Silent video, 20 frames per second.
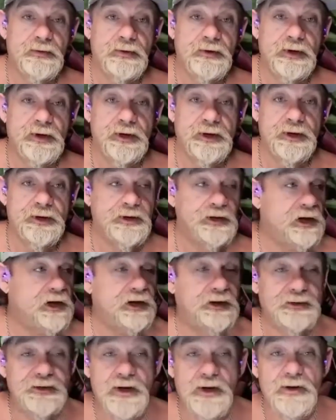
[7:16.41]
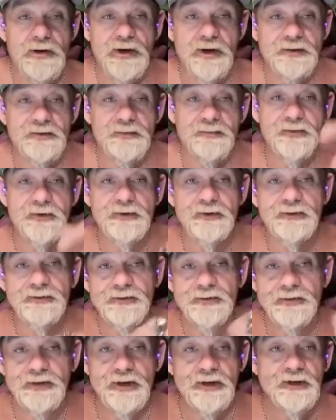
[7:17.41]
And I had a dog out there running out there
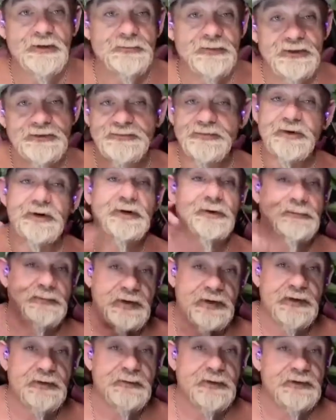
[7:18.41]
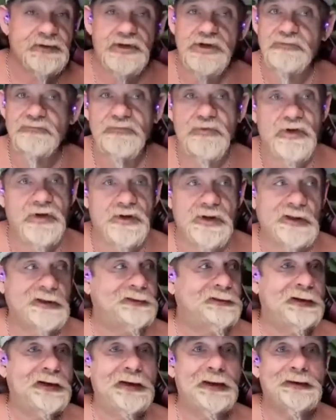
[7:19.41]
and getting them. He's drinking beer around
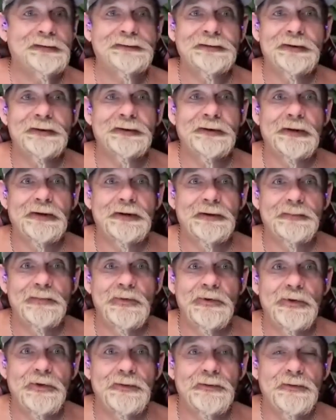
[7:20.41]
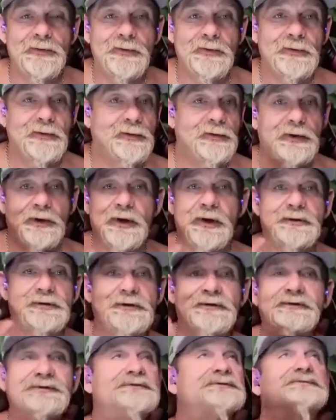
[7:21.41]
9, 10 o'clock in the morning. Out there
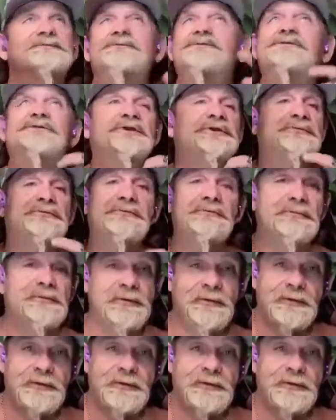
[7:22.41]
just shooting.